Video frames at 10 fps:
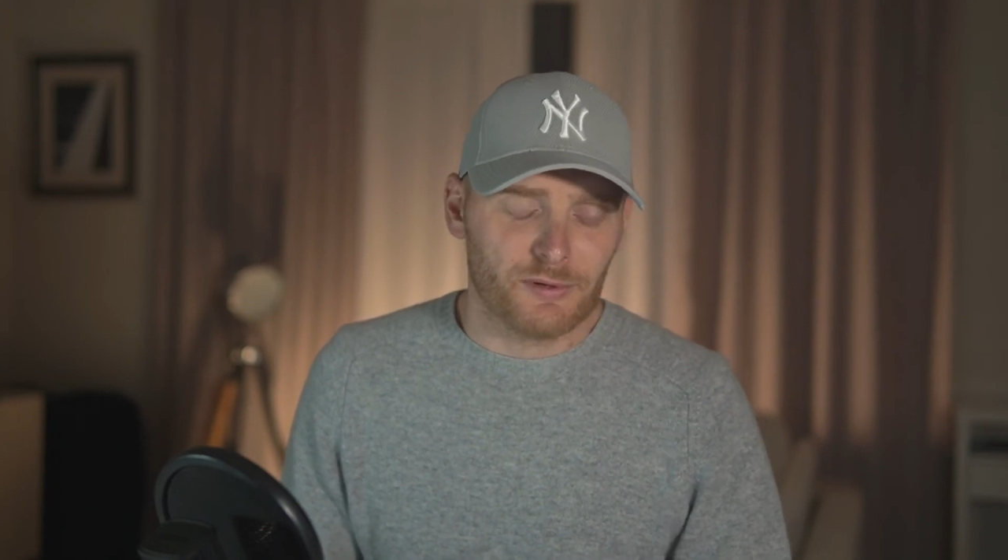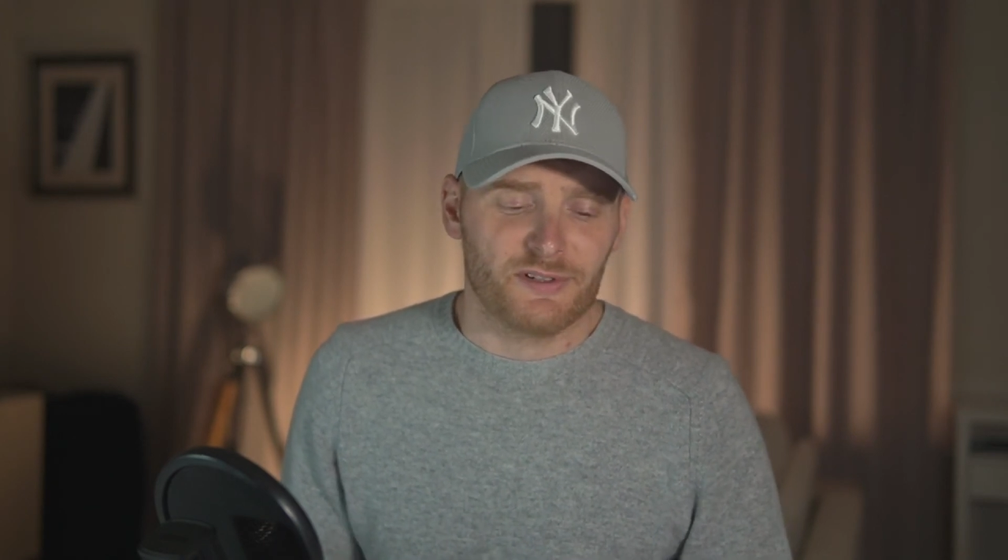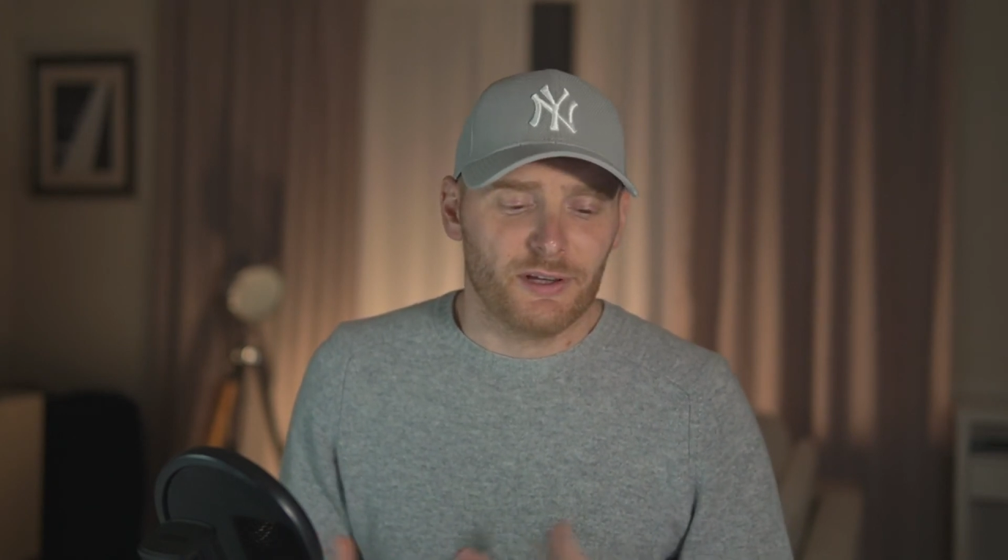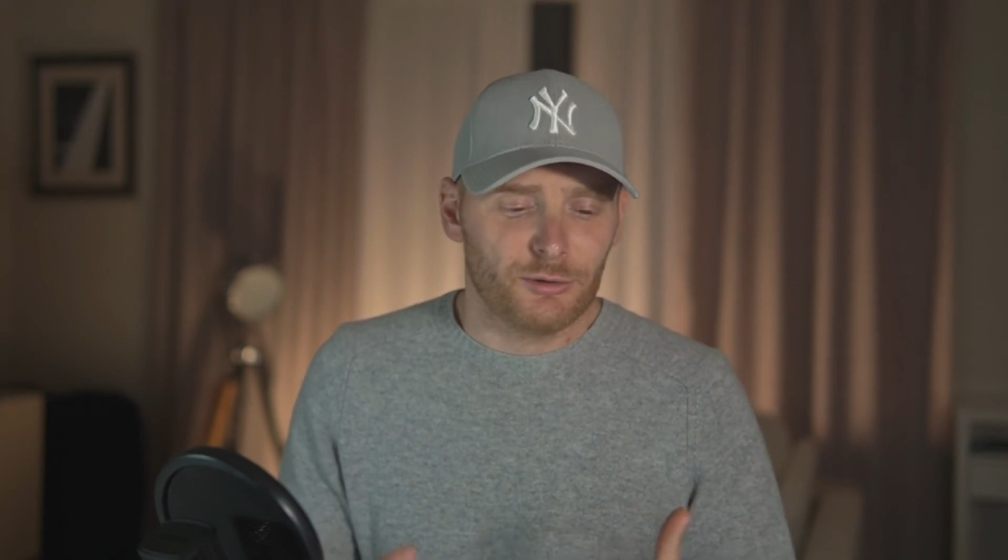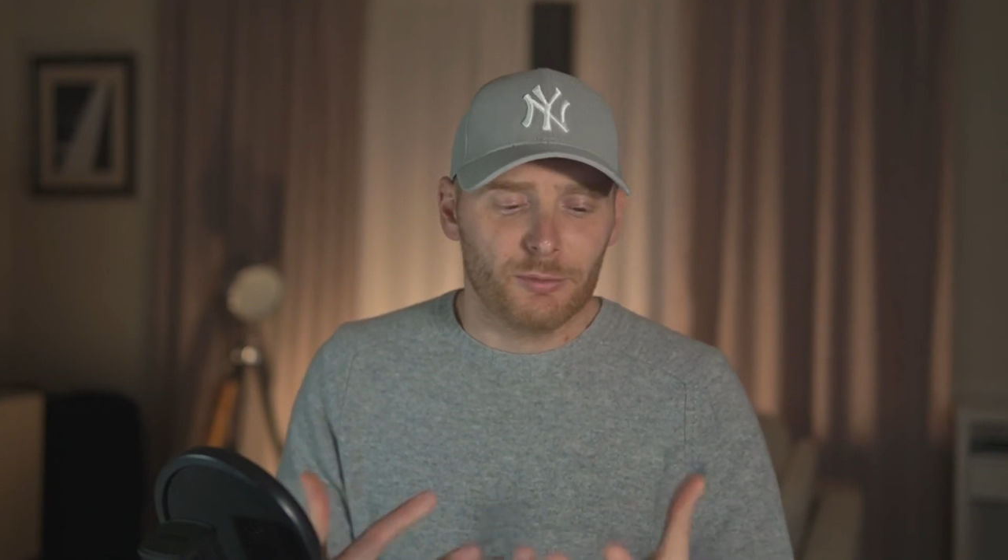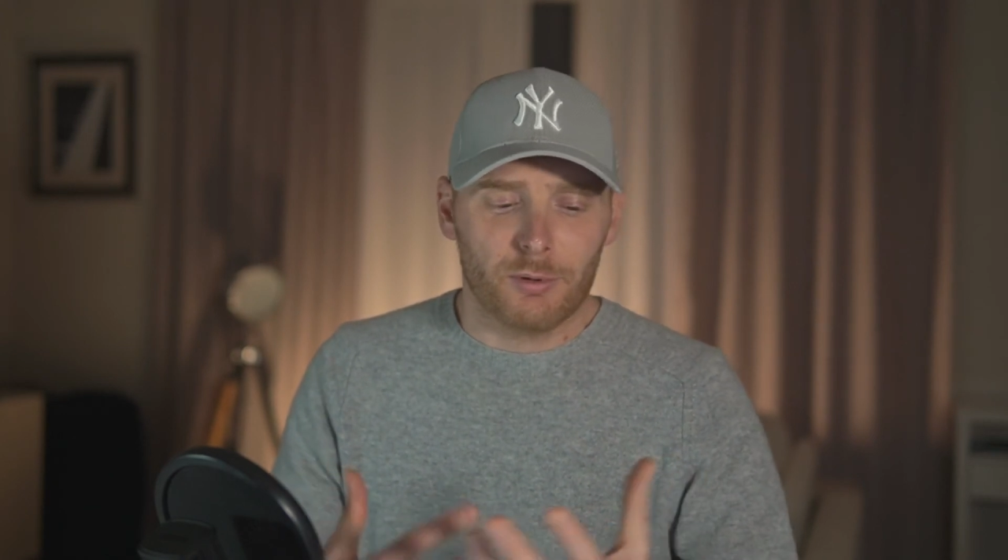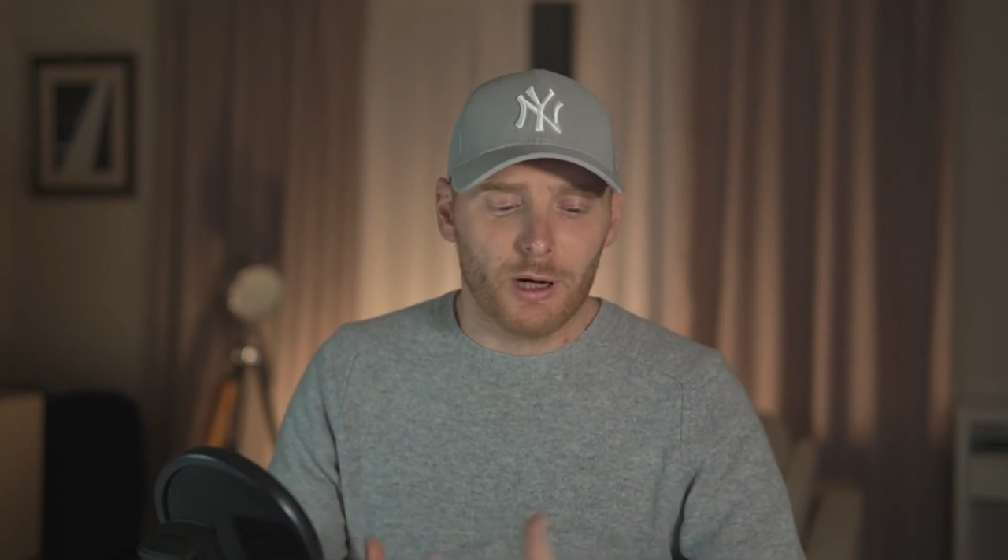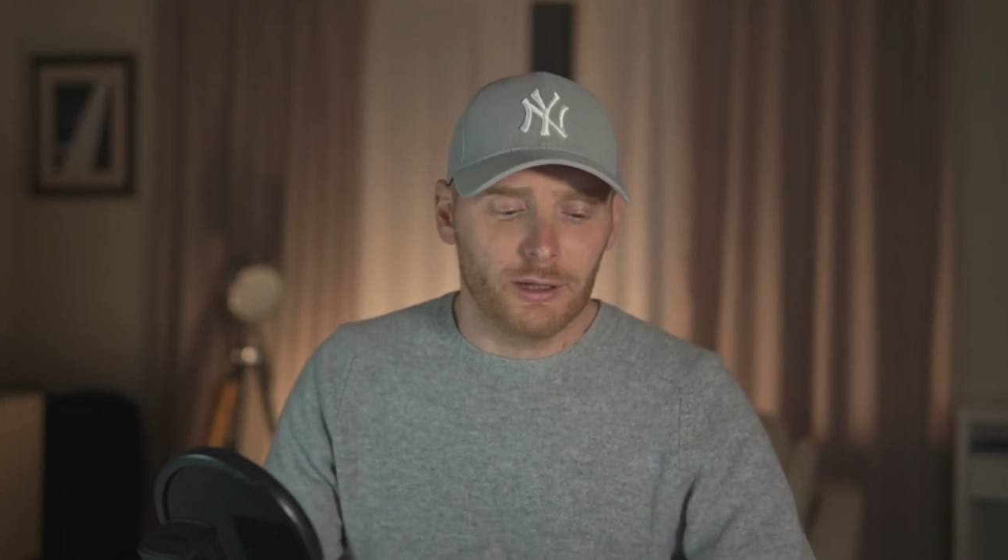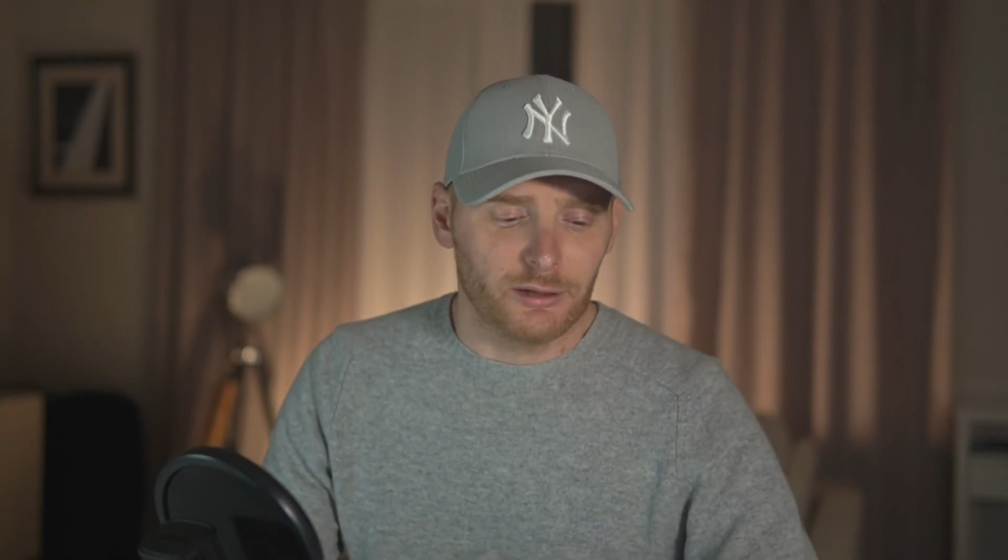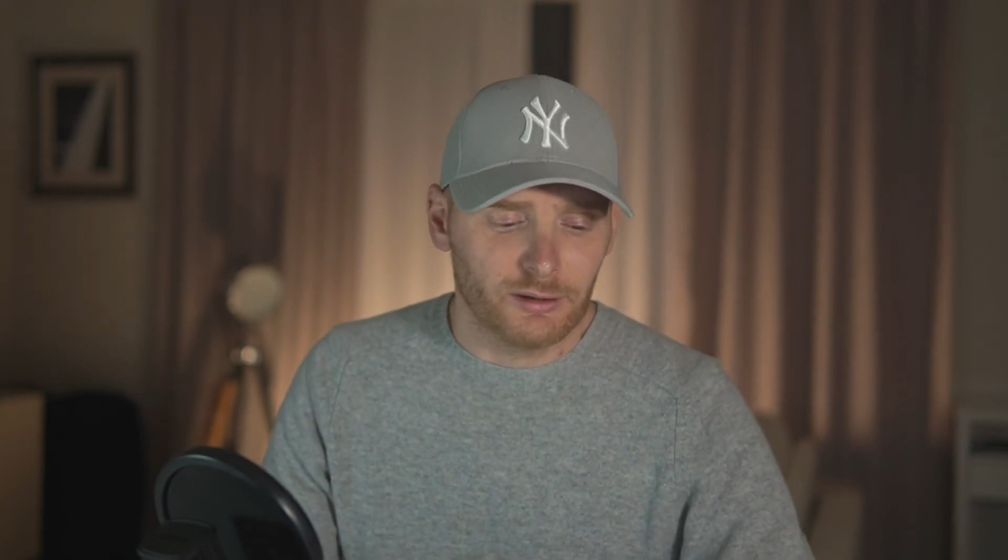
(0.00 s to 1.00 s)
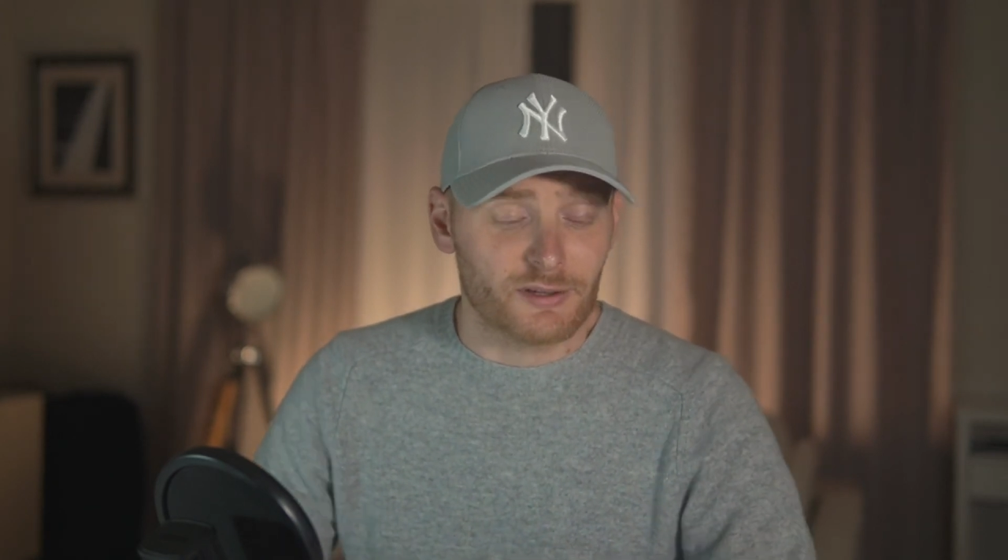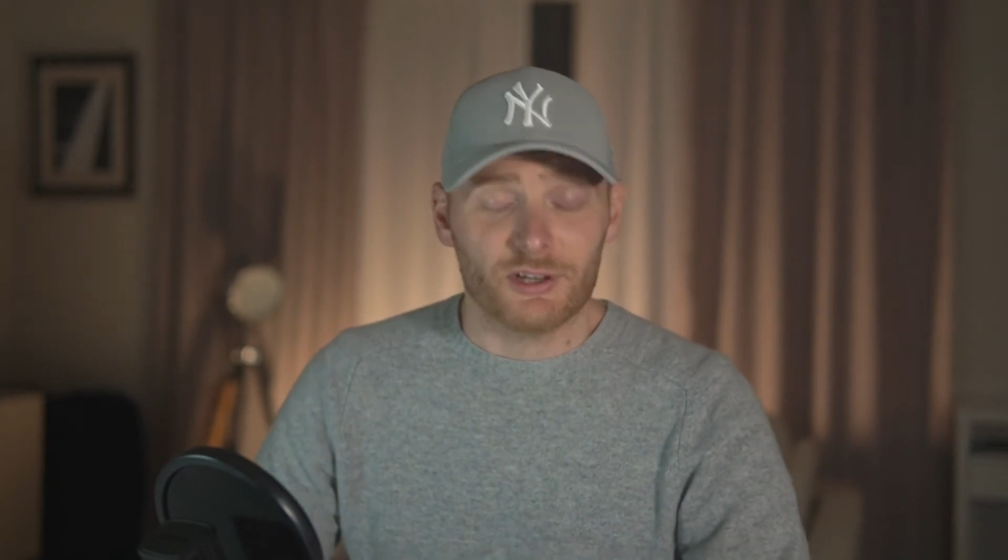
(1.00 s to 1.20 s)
present your product.